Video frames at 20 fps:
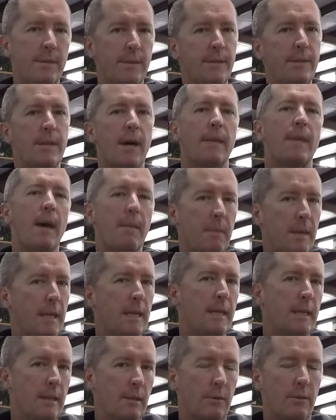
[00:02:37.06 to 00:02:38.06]
done that many
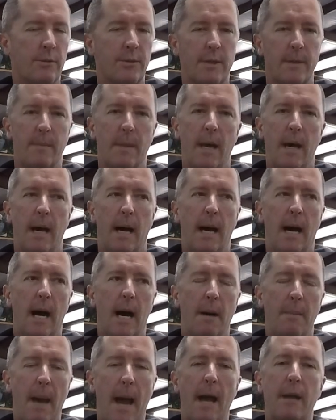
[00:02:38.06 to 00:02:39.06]
deals.
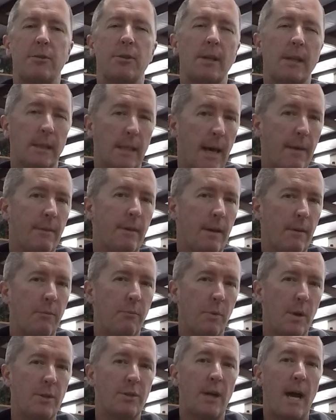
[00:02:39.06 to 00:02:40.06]
Actually 11 of
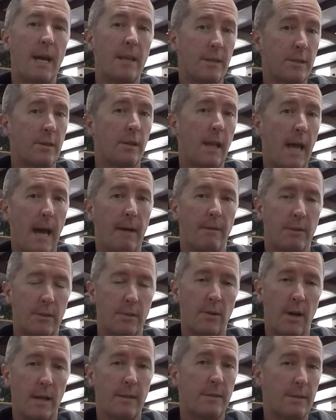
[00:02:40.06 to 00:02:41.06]
which I still have.
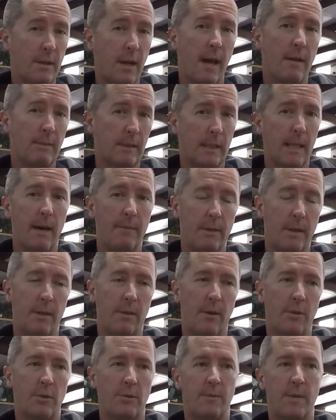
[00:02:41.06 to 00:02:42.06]
I still have 11 of
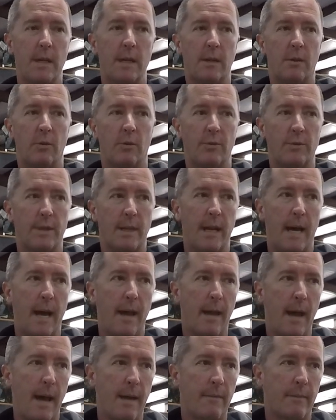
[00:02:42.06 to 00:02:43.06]
those vehicles that
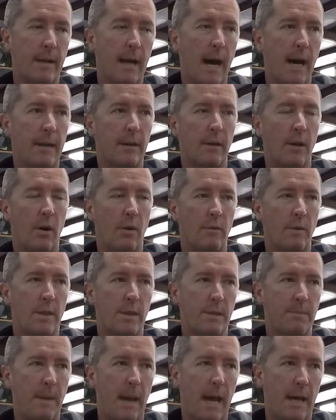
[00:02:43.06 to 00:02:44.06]
I've gotten over
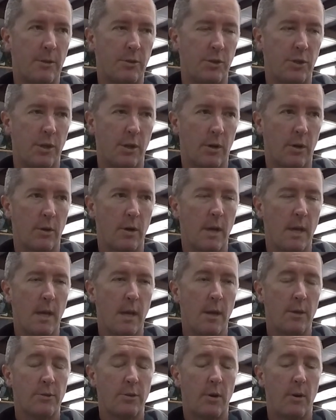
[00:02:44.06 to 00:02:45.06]
this past year,
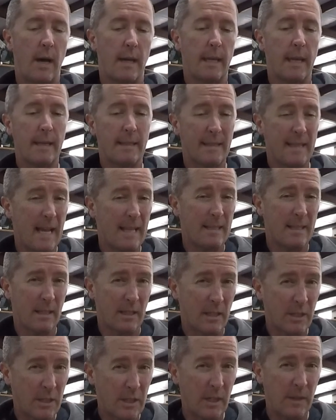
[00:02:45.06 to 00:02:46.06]
so I guess that's a
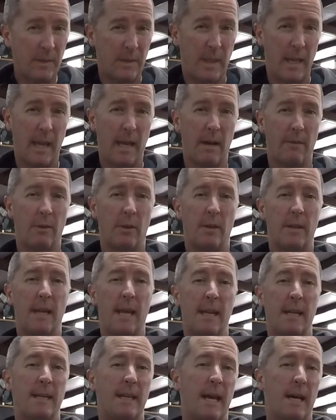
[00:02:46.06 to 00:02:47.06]
good thing. I've only
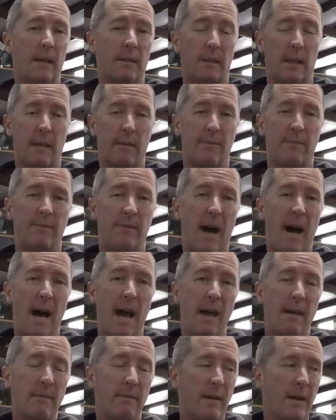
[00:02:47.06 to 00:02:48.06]
netted down like
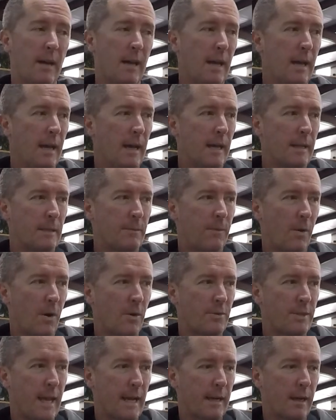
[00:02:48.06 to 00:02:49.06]
5 as far
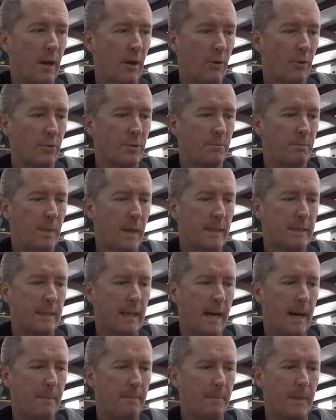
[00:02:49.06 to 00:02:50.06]
as that goes, but
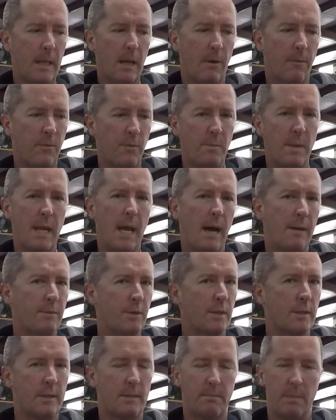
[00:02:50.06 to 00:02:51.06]
for me, I've
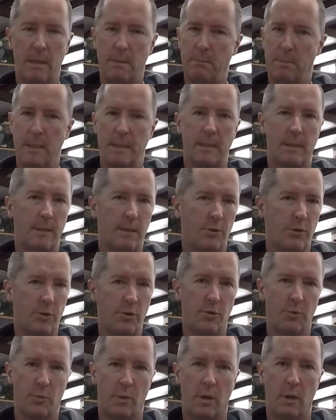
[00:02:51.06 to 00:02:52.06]
just been business as
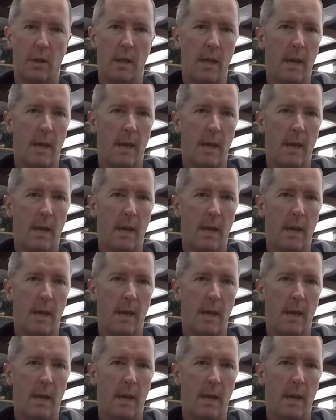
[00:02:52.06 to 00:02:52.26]
usual.